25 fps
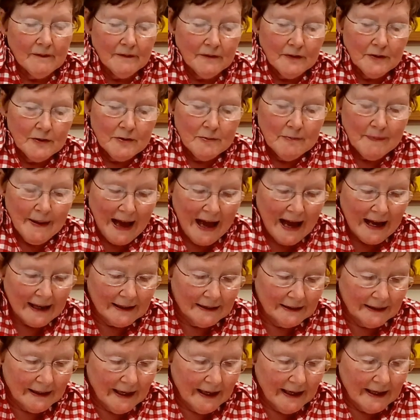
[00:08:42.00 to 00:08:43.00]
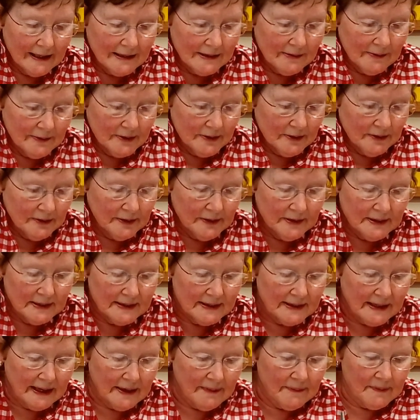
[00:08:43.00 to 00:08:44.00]
For the back legs, we're doing the
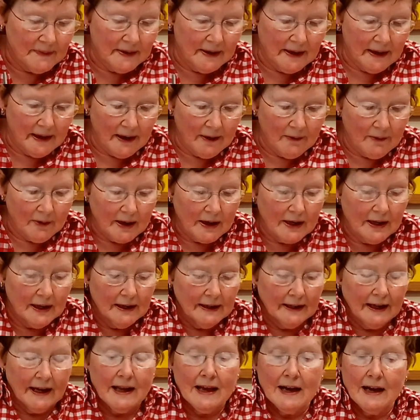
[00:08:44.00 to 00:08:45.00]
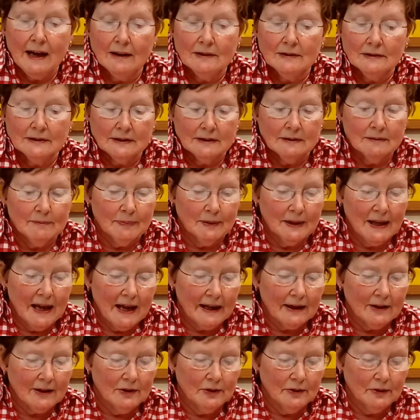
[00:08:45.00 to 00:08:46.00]
same thing. We're cutting out little
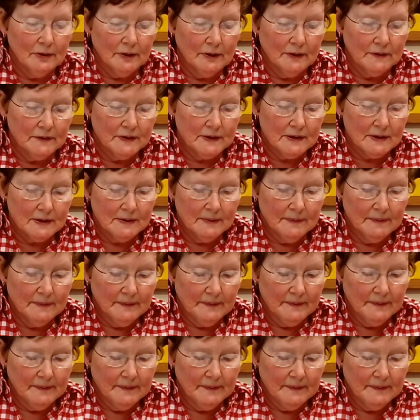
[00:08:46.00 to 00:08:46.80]
black hooves